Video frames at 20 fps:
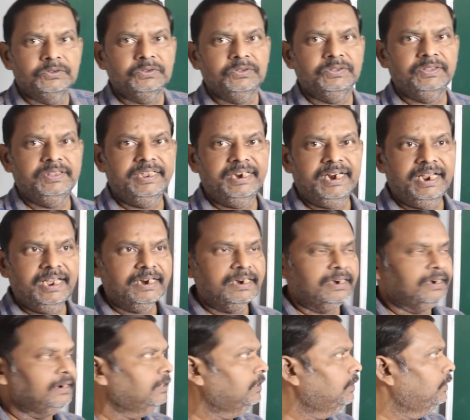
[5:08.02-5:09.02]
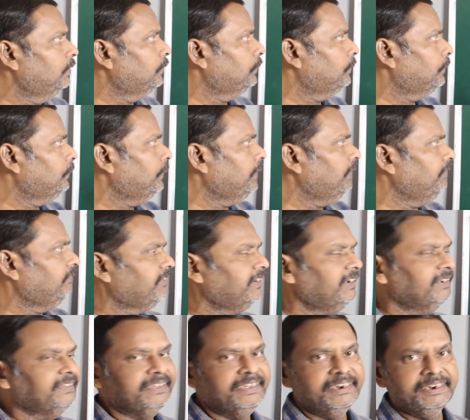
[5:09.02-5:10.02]
there are two different
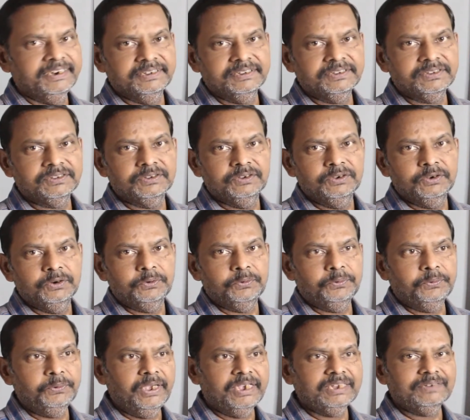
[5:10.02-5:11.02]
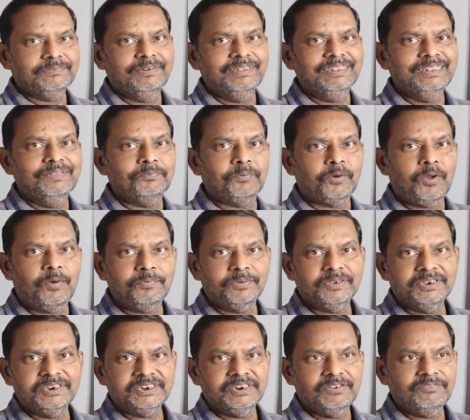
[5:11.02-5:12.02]
theories to explain the
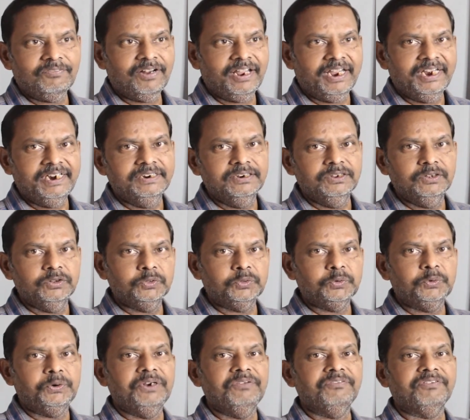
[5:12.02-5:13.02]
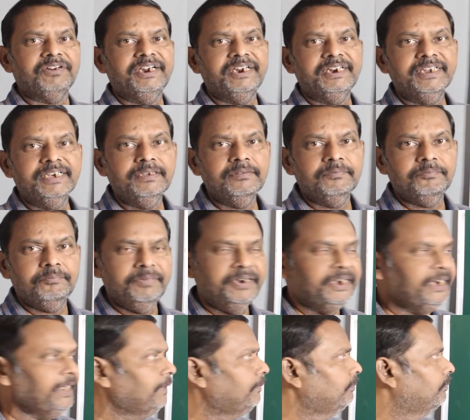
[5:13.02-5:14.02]
propagation of light through different media.
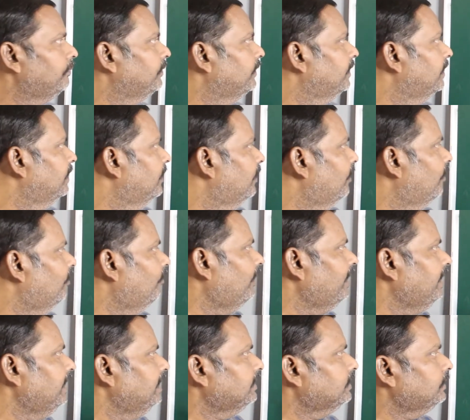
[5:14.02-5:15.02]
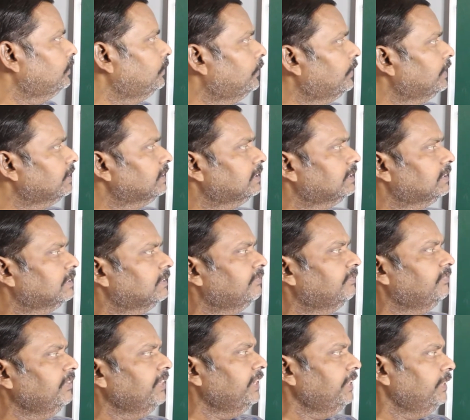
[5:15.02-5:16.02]
One is Newton's
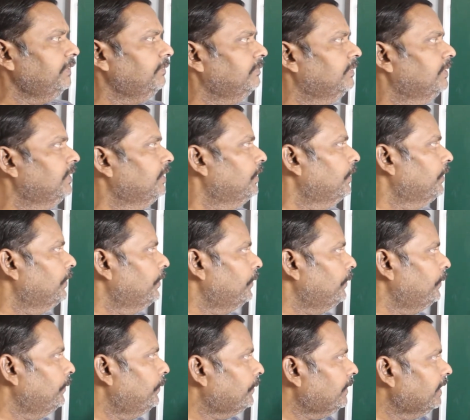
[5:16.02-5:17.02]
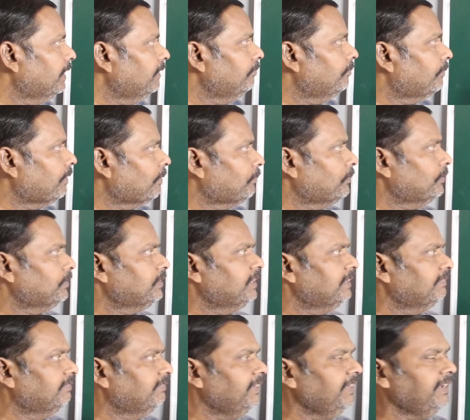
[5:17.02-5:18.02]
theory. Newton proposed a
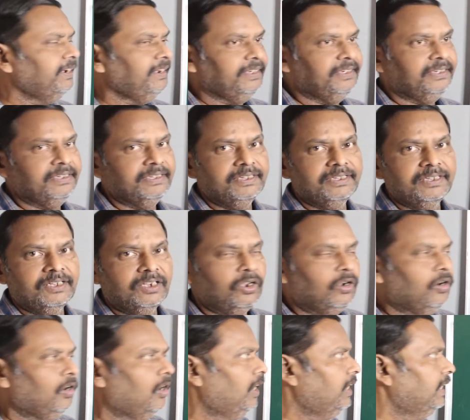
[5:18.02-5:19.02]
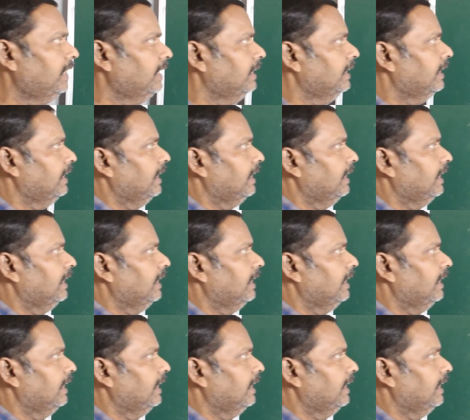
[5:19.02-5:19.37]
theory called